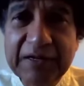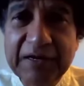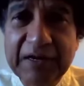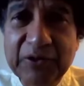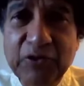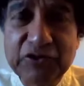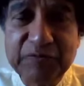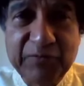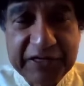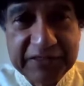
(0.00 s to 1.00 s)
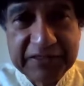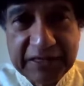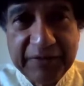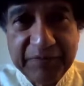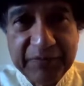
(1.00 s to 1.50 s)
Those memories
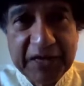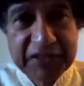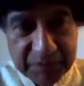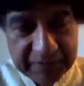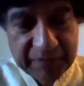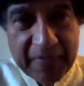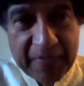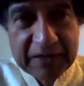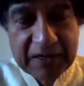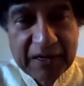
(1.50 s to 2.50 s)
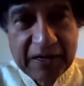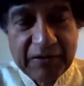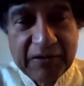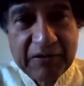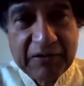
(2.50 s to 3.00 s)
must be
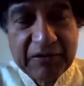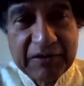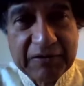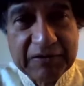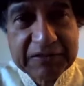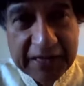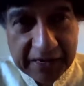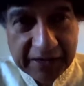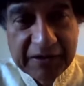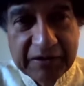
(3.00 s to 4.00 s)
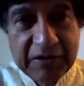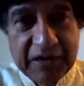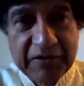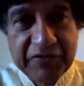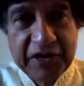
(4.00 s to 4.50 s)
still
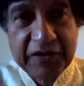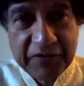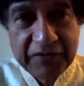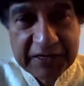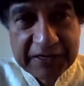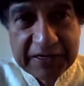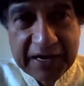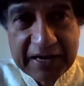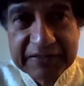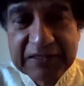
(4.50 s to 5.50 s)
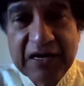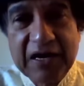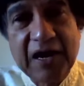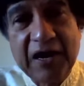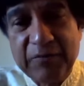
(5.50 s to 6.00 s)
very vivid as
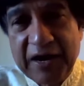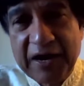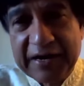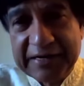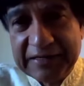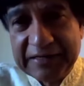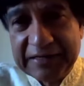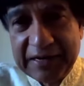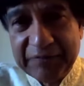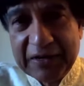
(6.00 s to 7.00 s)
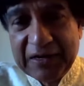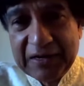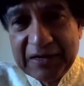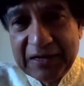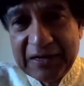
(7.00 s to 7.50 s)
are mine.
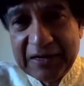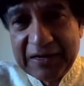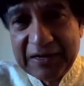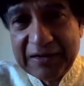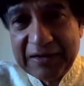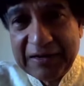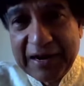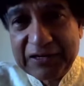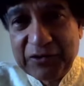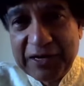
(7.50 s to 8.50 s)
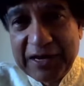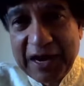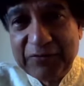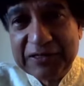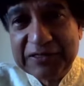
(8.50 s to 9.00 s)
Actually,
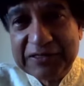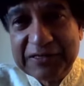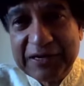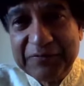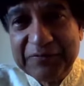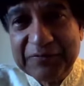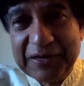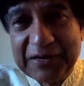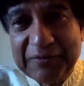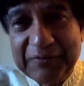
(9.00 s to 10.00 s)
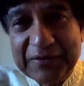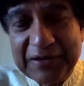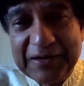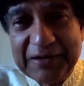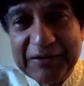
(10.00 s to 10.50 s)
I was
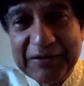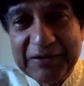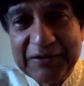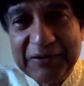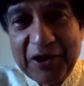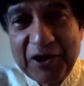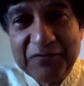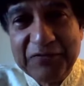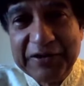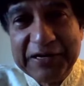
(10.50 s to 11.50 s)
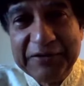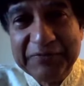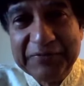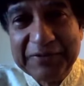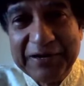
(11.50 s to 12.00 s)
not very